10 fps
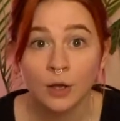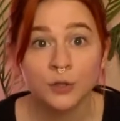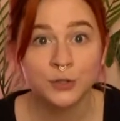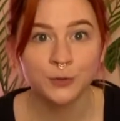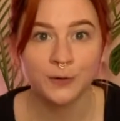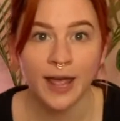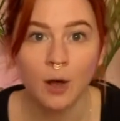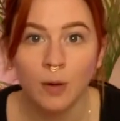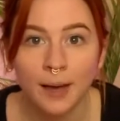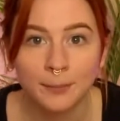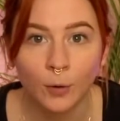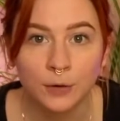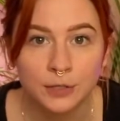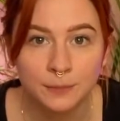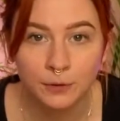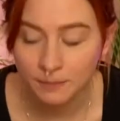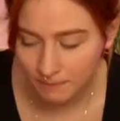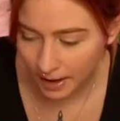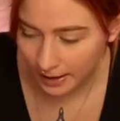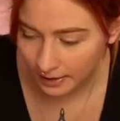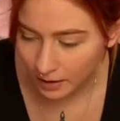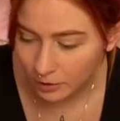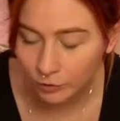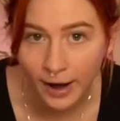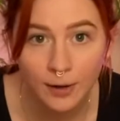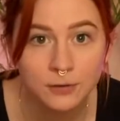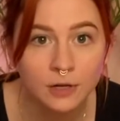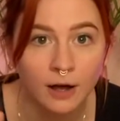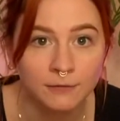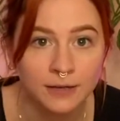so now I'm going to put my ground coffee